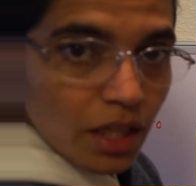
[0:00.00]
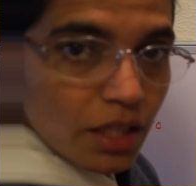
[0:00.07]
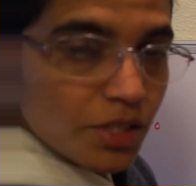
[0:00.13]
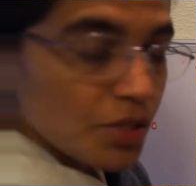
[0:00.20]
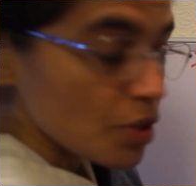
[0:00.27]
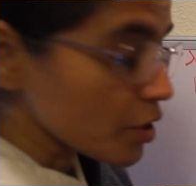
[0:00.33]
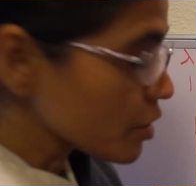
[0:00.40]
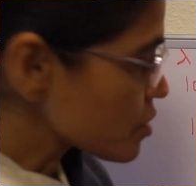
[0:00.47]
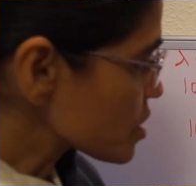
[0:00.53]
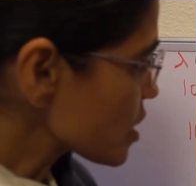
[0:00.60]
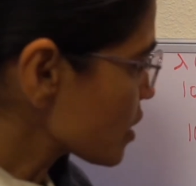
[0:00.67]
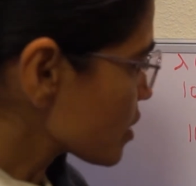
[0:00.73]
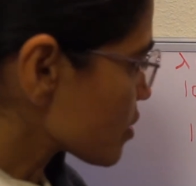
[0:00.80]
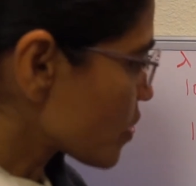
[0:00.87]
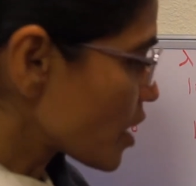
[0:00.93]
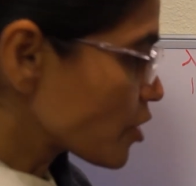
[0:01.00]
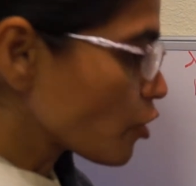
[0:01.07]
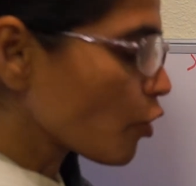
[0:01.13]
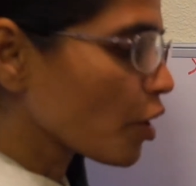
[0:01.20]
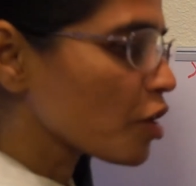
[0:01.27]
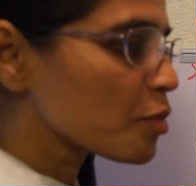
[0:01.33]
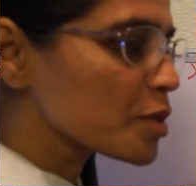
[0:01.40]
so you see
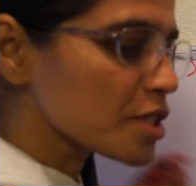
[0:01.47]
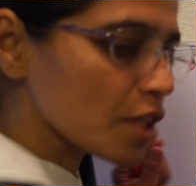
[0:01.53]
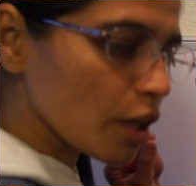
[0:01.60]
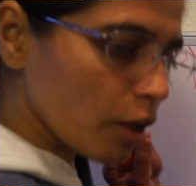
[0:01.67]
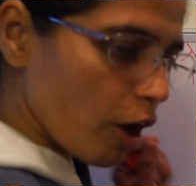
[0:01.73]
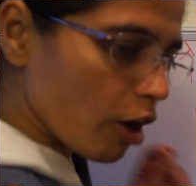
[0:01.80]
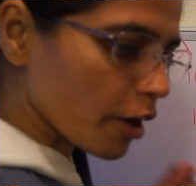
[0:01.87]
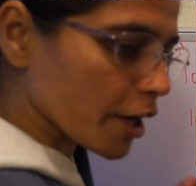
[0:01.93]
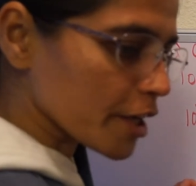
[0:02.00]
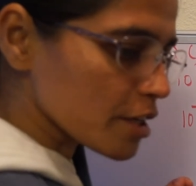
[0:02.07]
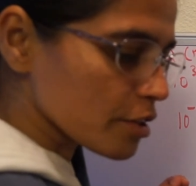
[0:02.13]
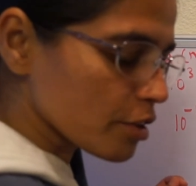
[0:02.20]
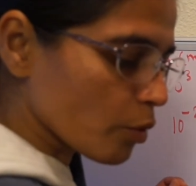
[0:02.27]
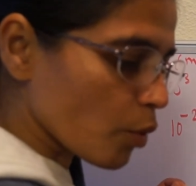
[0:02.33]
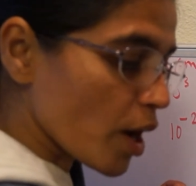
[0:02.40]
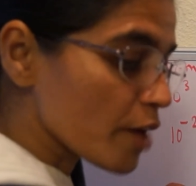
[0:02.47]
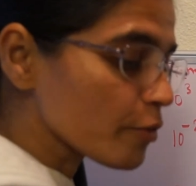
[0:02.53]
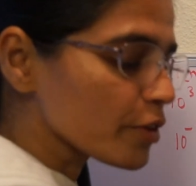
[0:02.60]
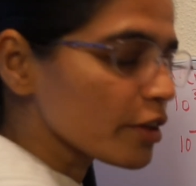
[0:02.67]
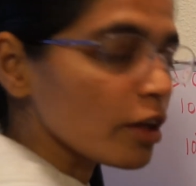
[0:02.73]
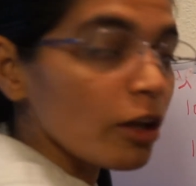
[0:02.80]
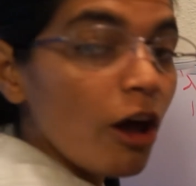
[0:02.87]
radio wave is the longest, the one
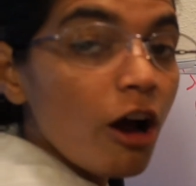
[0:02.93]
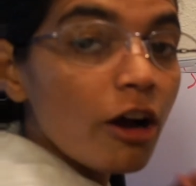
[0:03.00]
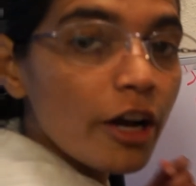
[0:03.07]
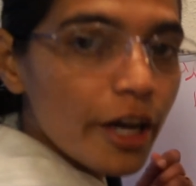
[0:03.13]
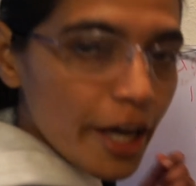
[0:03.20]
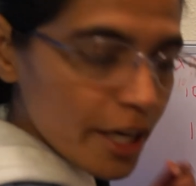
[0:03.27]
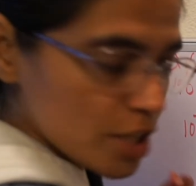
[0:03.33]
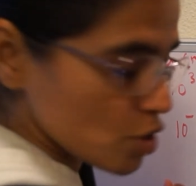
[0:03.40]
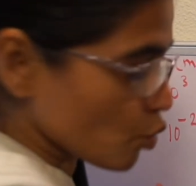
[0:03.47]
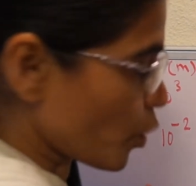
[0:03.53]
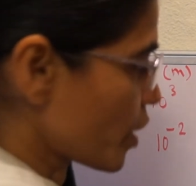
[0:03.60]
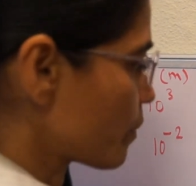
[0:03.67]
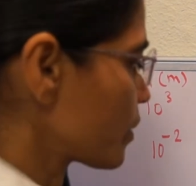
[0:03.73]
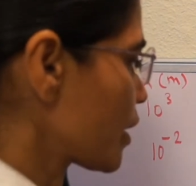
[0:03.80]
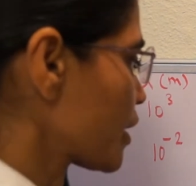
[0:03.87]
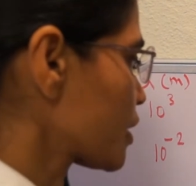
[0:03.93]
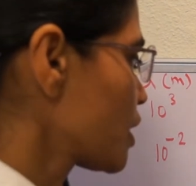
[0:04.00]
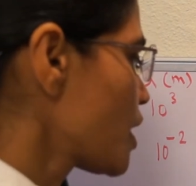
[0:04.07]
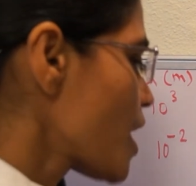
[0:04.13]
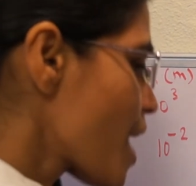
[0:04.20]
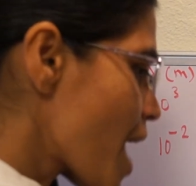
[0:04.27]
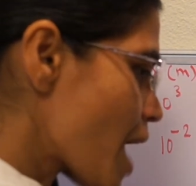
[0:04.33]
with the longest wavelength.
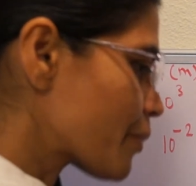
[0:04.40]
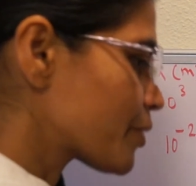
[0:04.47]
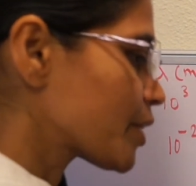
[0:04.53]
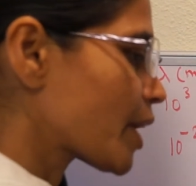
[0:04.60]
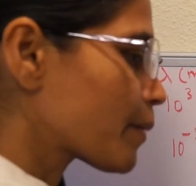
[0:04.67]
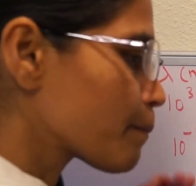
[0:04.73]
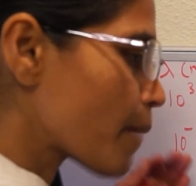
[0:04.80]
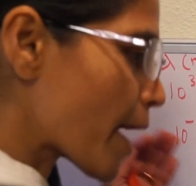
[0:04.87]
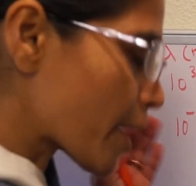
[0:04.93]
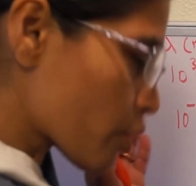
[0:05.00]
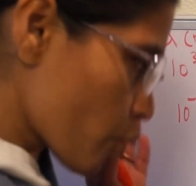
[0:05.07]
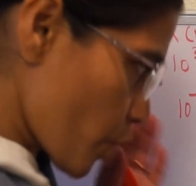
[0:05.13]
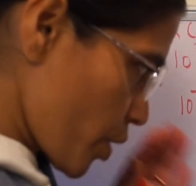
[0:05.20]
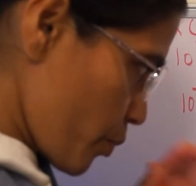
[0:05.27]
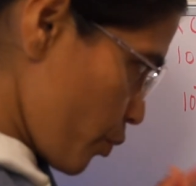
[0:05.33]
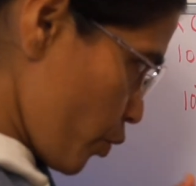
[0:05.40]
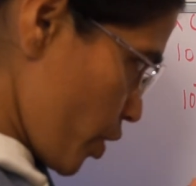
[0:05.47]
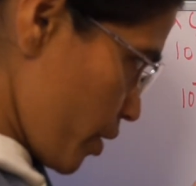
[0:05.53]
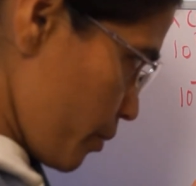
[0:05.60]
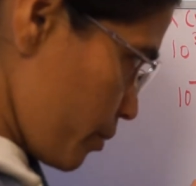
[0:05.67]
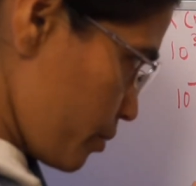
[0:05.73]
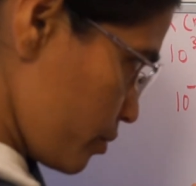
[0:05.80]
After that microwave
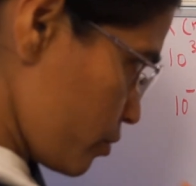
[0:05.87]
wave,